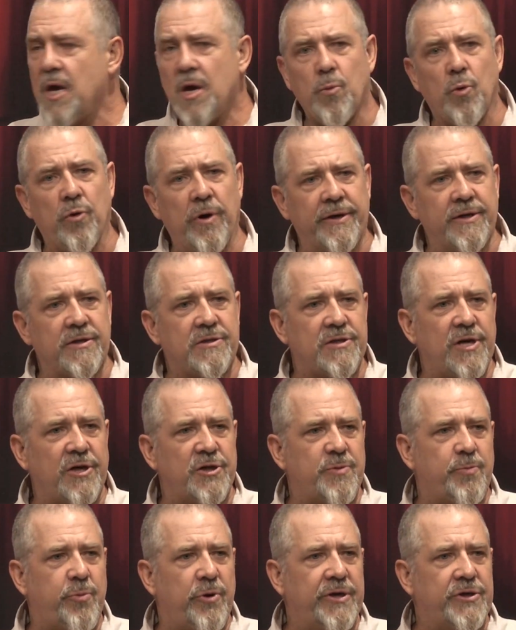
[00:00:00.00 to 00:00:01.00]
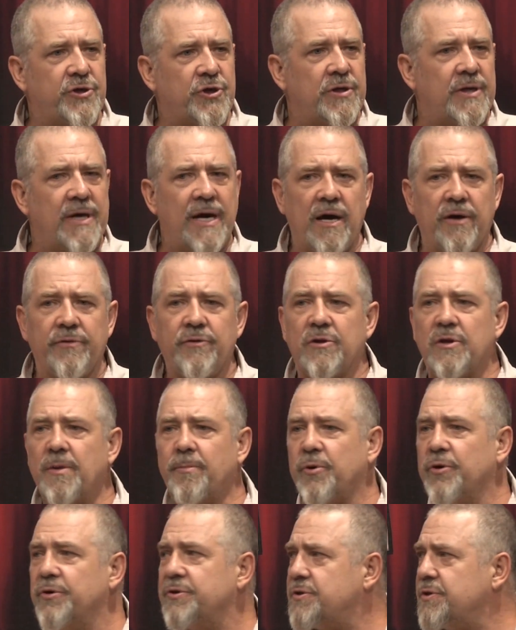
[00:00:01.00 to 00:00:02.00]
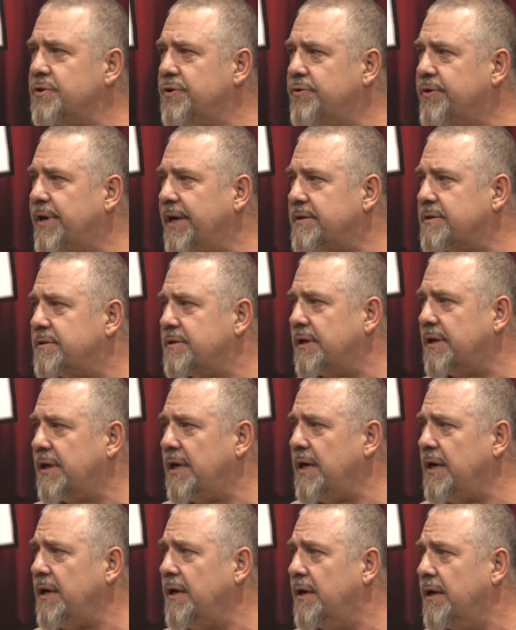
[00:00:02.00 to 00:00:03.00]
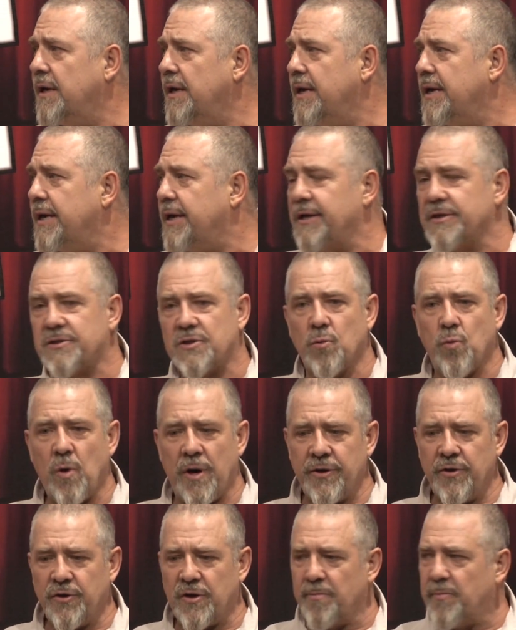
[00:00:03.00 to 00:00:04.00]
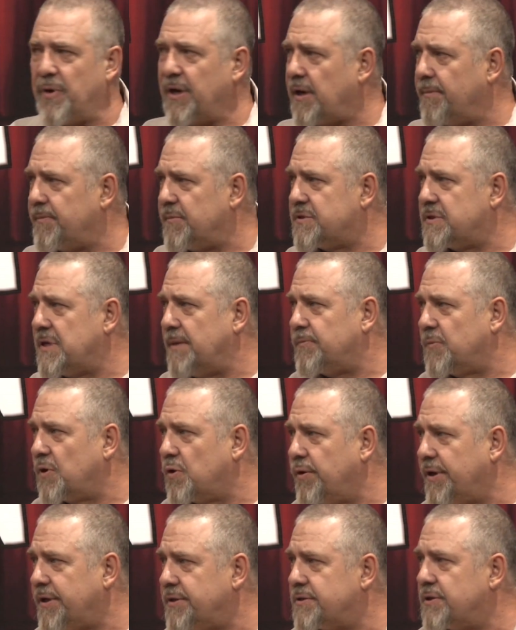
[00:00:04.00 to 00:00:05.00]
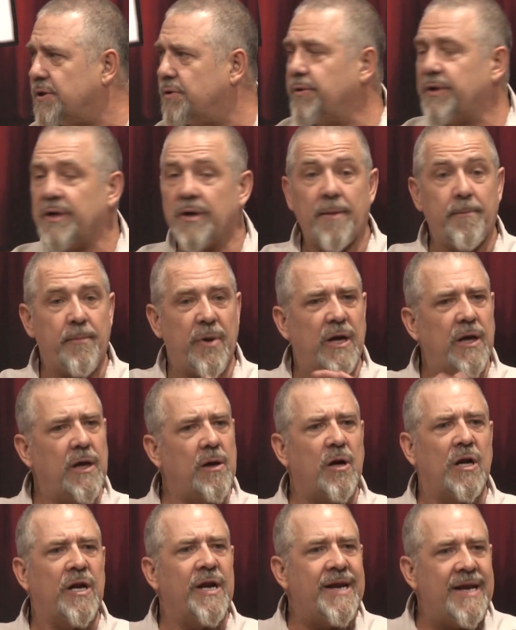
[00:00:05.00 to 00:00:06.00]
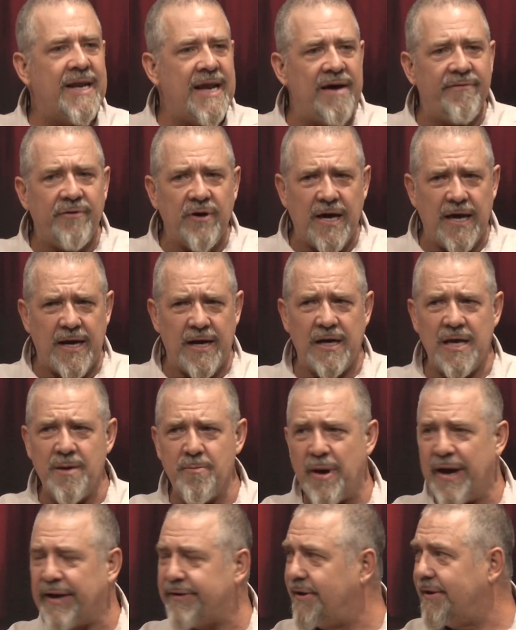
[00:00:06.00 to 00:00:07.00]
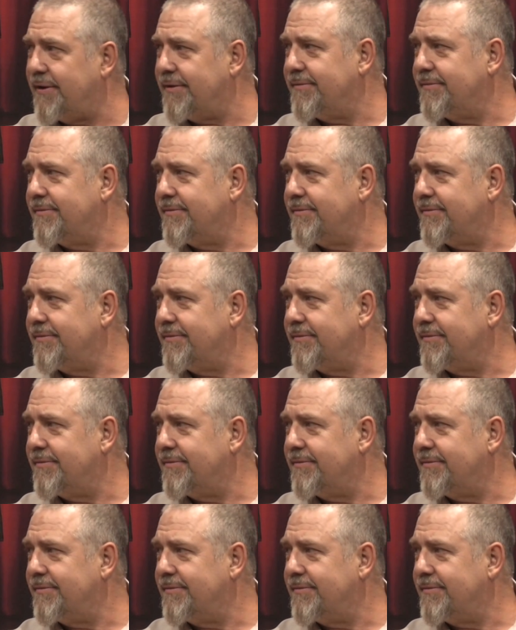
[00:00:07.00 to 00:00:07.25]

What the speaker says: We're under such pressure now that the person who gets the gig is the one who can pick up the step the quickest, but it'll never get any better